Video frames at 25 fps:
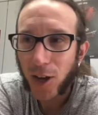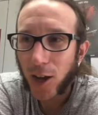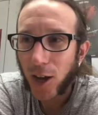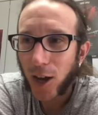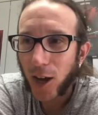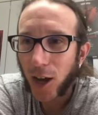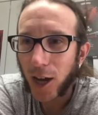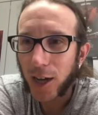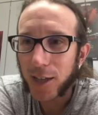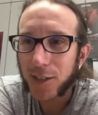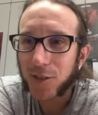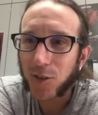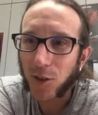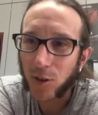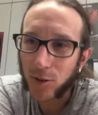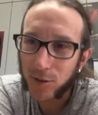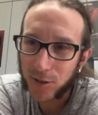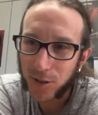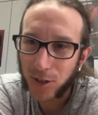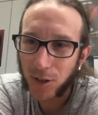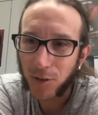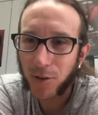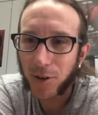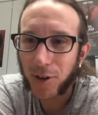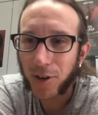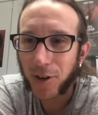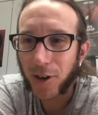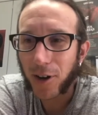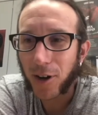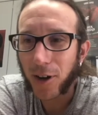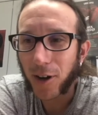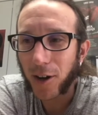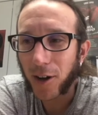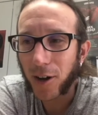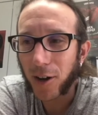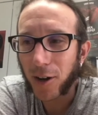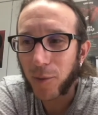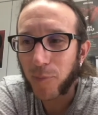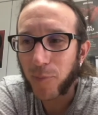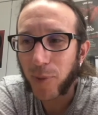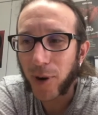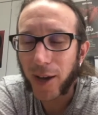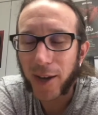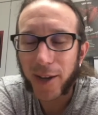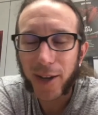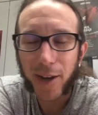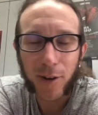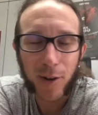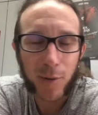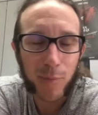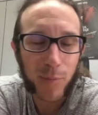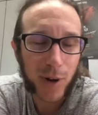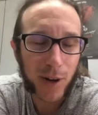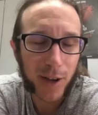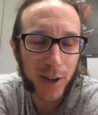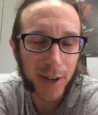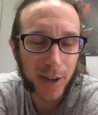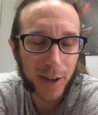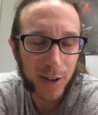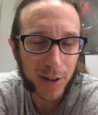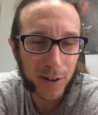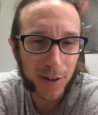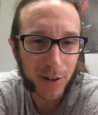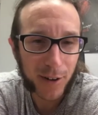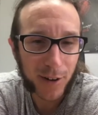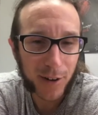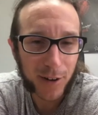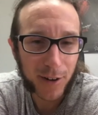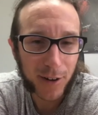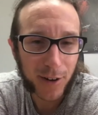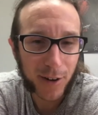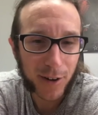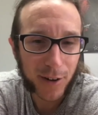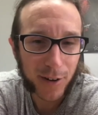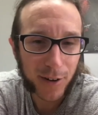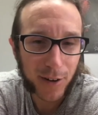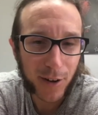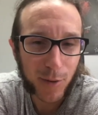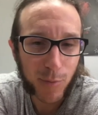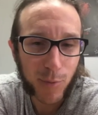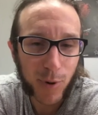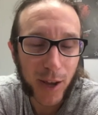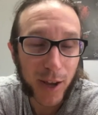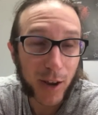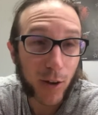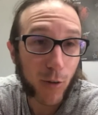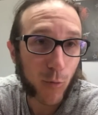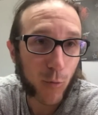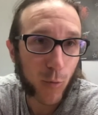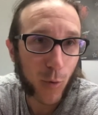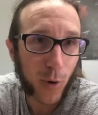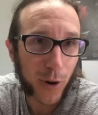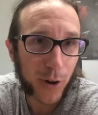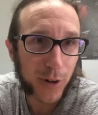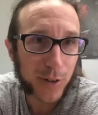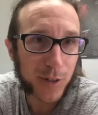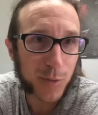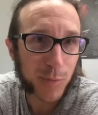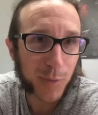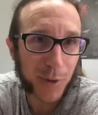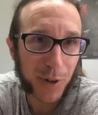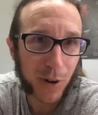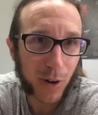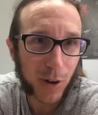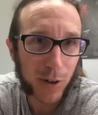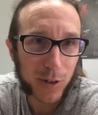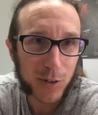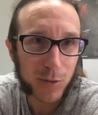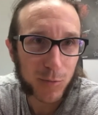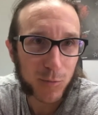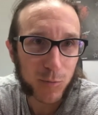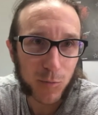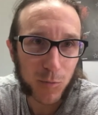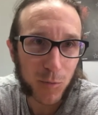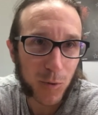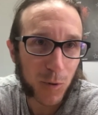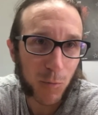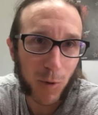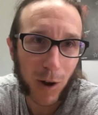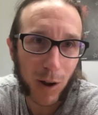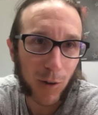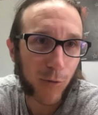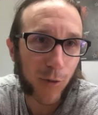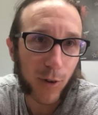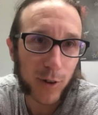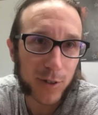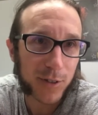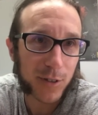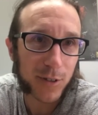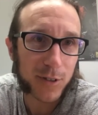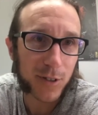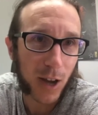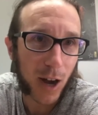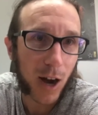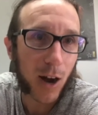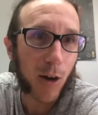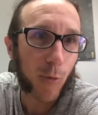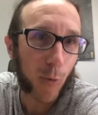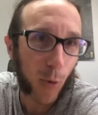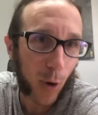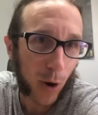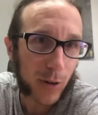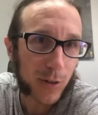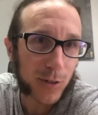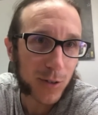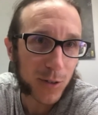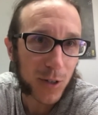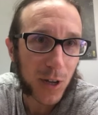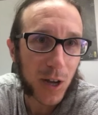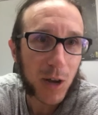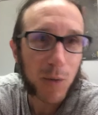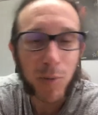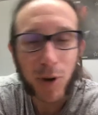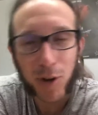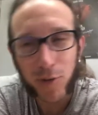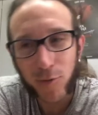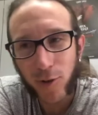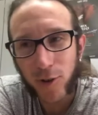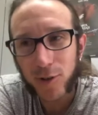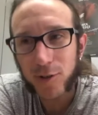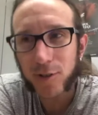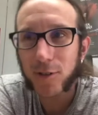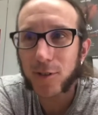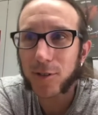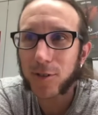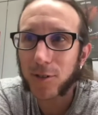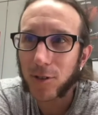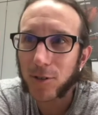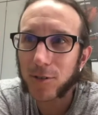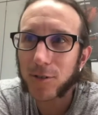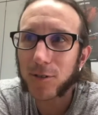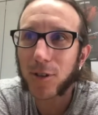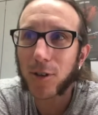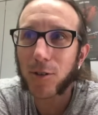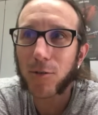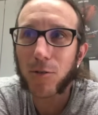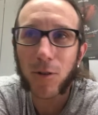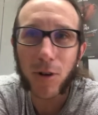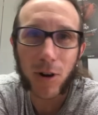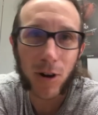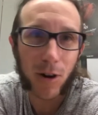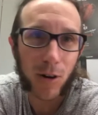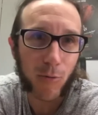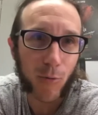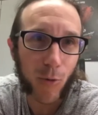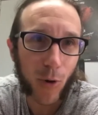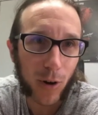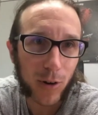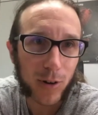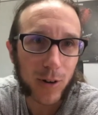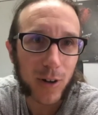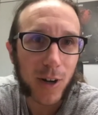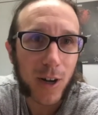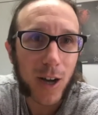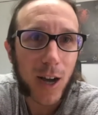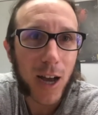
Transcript: It's also an, uh, a play, a play, an, an, an, a play of words because well, fossils are rocks, but fossils also uh, rock.